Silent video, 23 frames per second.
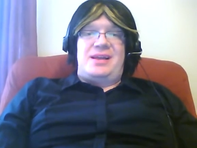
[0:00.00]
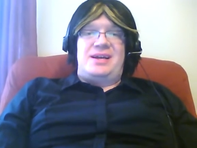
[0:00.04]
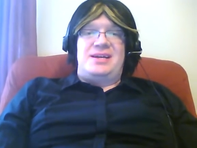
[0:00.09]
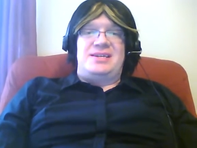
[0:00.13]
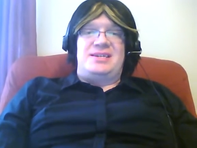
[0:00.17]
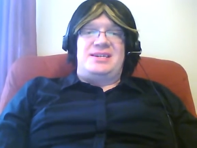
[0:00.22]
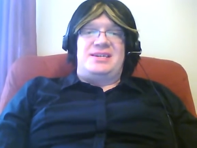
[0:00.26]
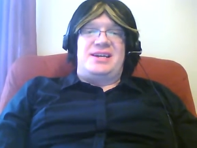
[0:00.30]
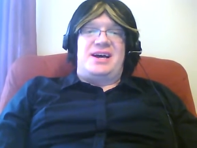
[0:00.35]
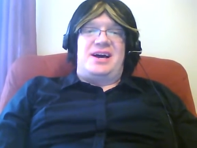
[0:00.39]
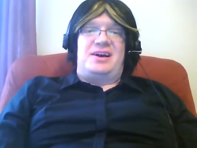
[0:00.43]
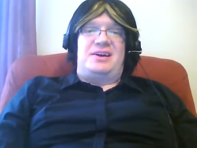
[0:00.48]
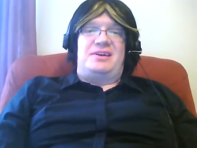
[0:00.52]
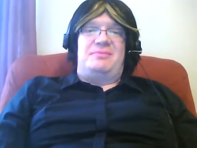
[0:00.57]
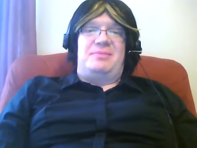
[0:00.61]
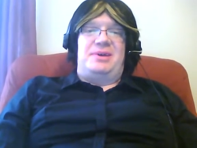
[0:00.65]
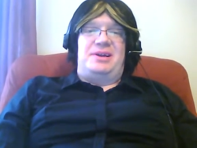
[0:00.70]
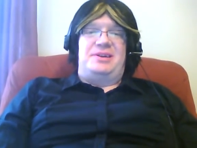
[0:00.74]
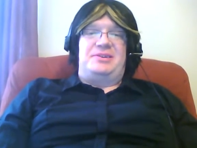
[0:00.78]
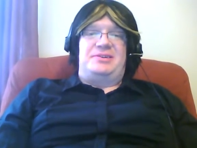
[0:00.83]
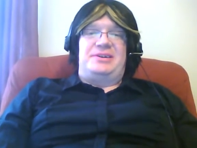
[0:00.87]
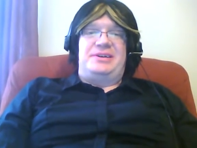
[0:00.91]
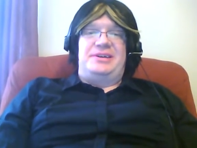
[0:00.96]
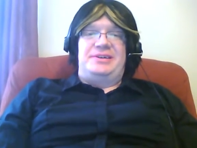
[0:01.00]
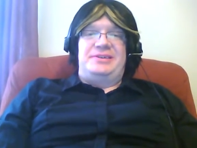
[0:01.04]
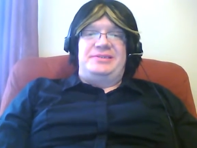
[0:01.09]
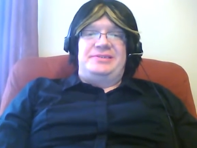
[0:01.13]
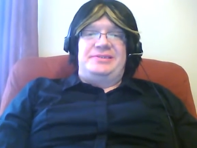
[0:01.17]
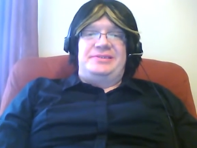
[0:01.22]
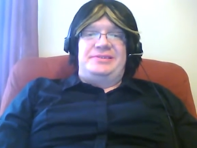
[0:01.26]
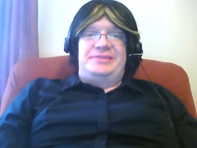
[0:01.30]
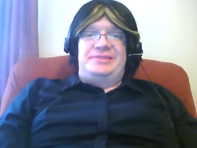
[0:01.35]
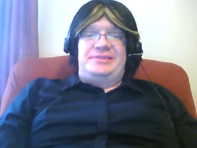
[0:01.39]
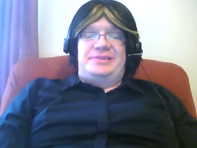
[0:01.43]
It's a documentary
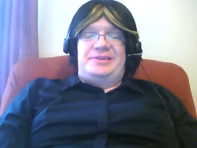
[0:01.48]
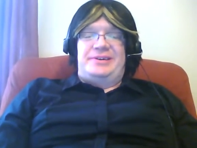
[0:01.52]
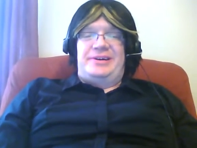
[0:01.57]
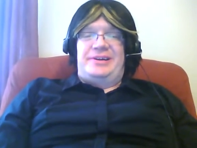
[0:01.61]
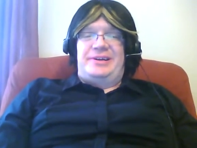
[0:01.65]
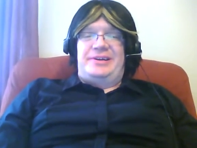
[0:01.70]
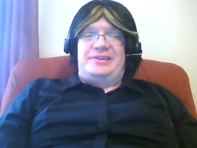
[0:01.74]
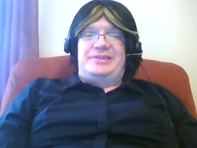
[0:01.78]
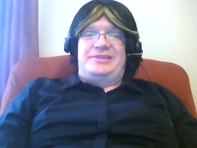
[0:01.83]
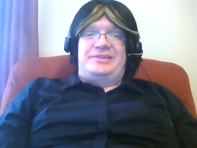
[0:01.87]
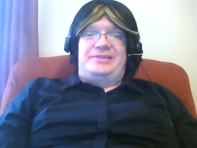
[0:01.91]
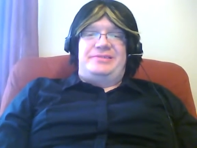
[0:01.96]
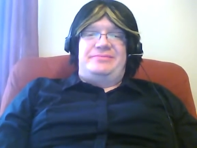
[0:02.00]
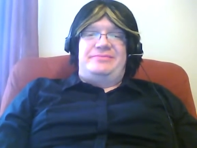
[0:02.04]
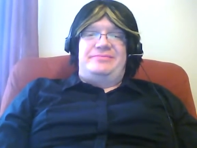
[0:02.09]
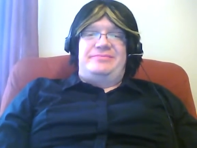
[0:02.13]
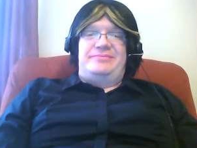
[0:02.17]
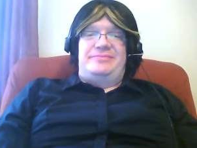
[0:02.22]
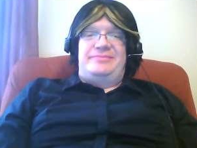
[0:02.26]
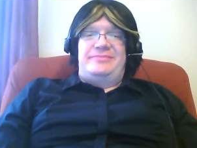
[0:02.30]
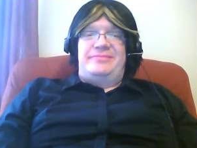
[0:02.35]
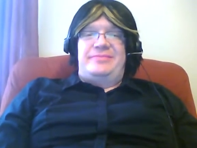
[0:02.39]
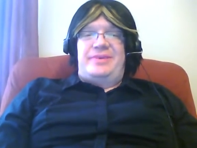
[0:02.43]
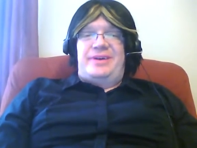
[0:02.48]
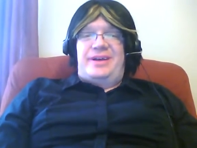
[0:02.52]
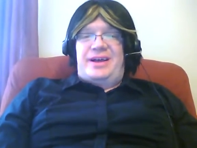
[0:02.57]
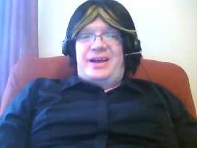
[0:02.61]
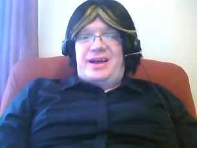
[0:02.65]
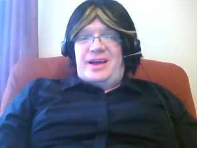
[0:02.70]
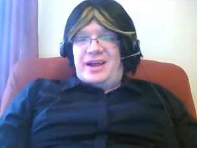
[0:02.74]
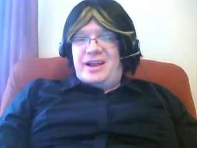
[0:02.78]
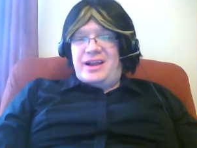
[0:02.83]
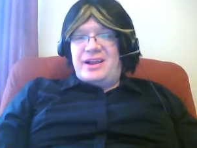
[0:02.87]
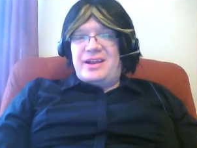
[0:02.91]
or at least
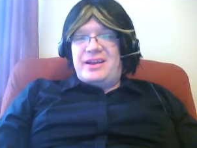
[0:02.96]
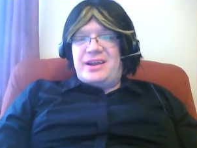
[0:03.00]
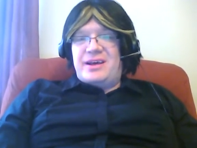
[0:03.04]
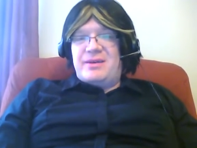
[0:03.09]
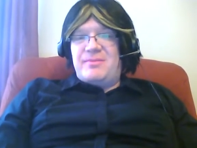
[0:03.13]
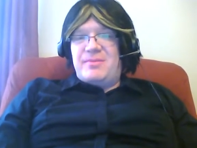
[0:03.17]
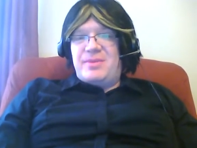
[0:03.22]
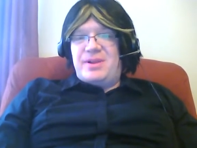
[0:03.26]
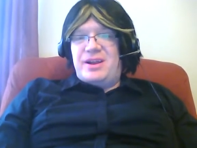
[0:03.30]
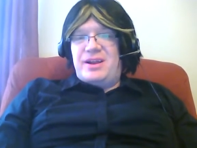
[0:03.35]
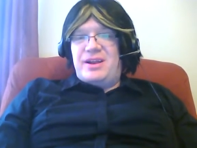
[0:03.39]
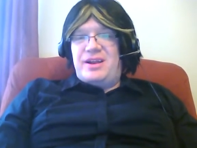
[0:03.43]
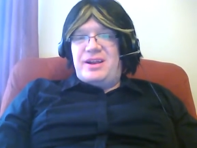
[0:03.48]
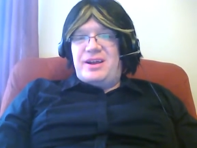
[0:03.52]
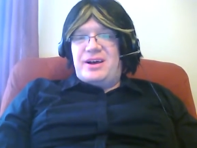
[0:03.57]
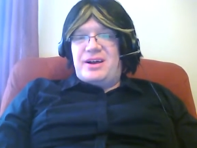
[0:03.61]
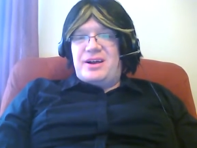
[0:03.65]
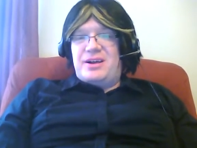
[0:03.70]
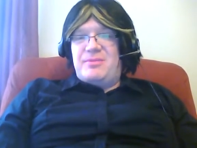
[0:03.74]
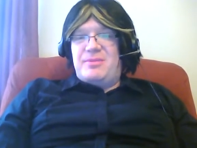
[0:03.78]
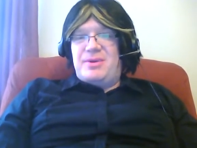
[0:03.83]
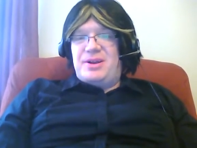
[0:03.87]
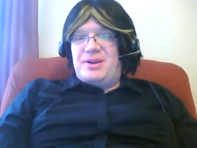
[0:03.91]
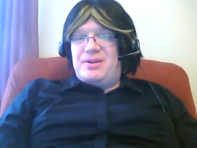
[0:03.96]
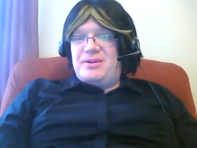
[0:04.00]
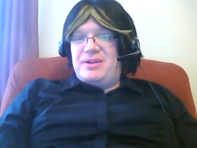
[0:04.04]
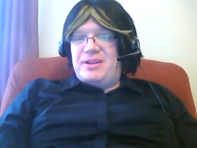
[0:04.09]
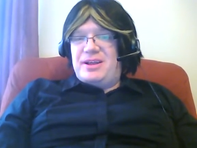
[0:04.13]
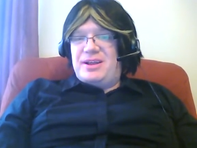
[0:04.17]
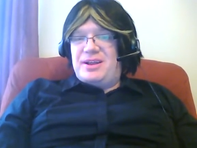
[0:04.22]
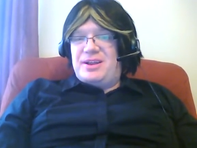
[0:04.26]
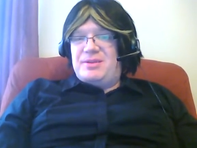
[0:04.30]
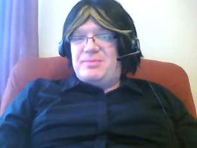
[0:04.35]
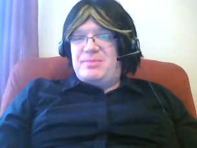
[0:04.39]
an attempt at a documentary.
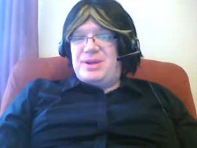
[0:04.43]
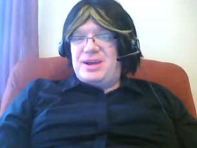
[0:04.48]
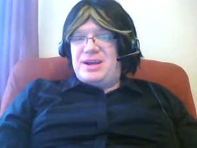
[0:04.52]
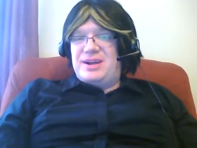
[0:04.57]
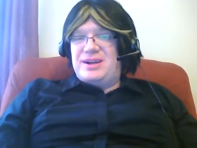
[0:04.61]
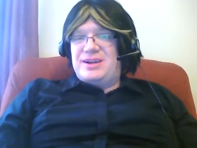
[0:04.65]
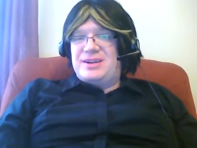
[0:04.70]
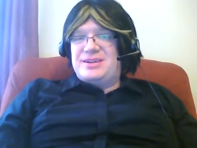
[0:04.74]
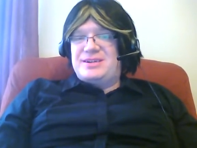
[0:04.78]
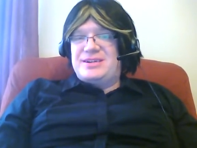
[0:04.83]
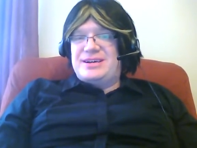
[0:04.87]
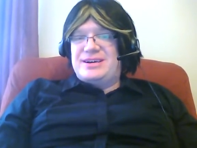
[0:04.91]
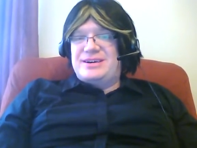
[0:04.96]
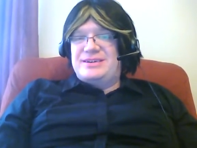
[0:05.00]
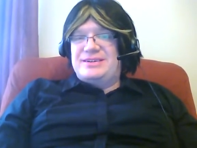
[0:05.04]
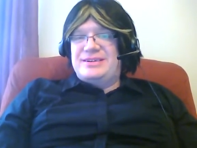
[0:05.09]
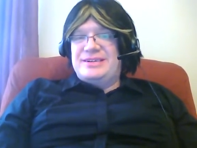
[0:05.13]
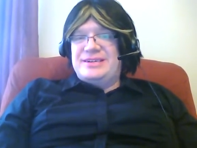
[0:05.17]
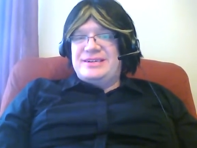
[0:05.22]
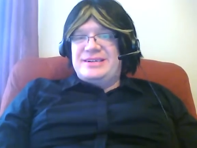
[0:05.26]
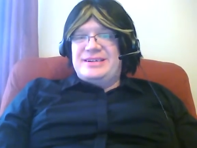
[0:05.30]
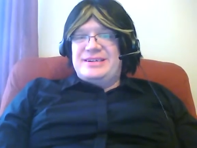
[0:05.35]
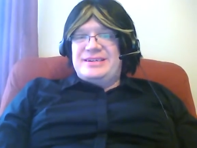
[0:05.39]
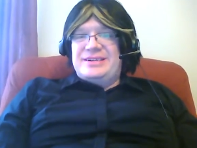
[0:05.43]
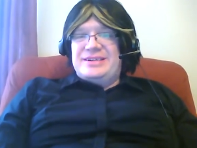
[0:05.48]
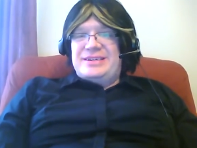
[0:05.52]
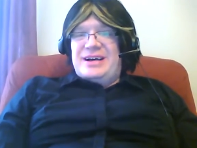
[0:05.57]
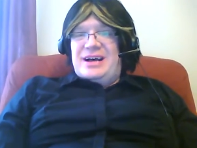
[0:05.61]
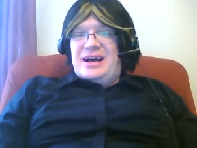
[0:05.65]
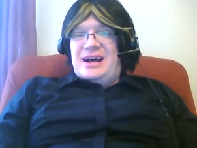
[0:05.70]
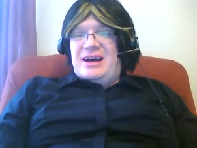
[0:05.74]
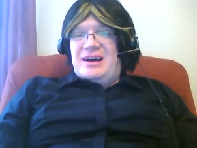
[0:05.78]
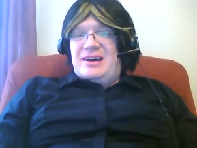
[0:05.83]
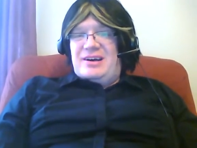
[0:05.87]
Let's be honest. Uh,
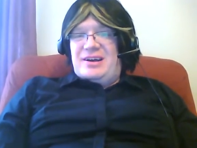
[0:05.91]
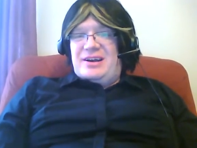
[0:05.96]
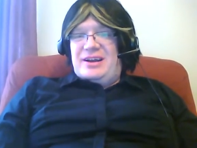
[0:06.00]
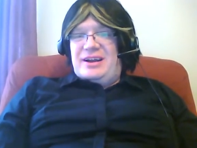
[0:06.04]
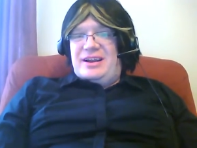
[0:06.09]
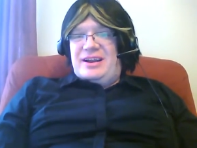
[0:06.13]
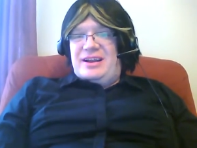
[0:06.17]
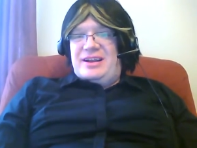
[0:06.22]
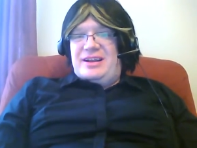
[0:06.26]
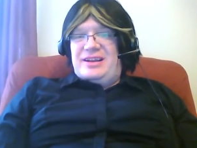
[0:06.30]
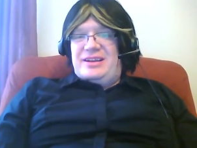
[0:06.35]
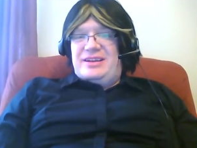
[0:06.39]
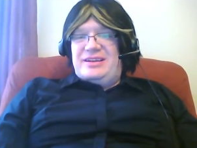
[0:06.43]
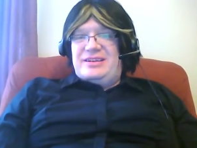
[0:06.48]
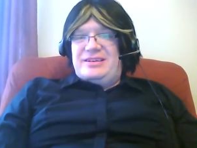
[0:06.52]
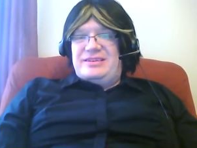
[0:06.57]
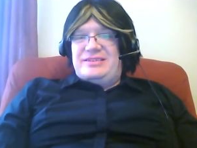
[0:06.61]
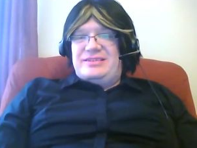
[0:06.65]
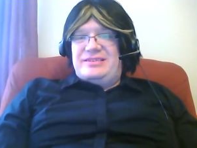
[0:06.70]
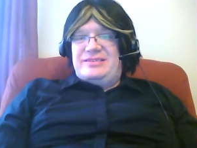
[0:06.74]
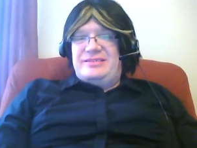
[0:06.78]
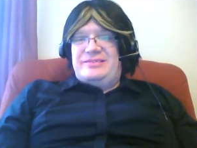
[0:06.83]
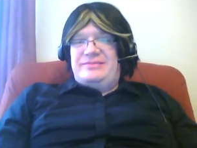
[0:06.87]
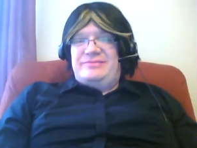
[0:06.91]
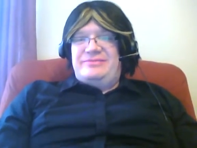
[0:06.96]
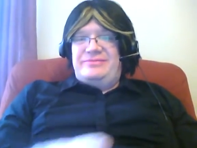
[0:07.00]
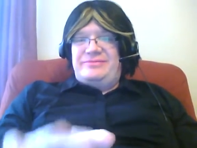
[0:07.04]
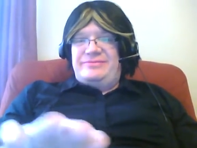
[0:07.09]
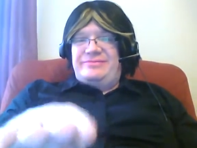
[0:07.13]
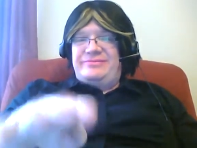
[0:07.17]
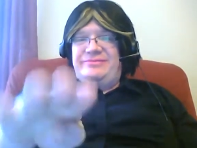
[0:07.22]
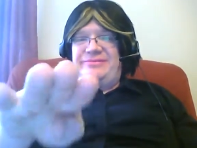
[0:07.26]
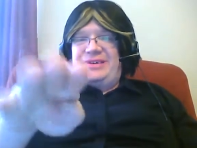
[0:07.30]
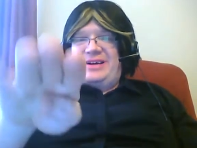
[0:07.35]
how good it is
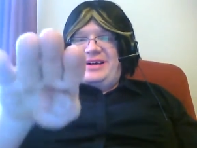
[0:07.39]
is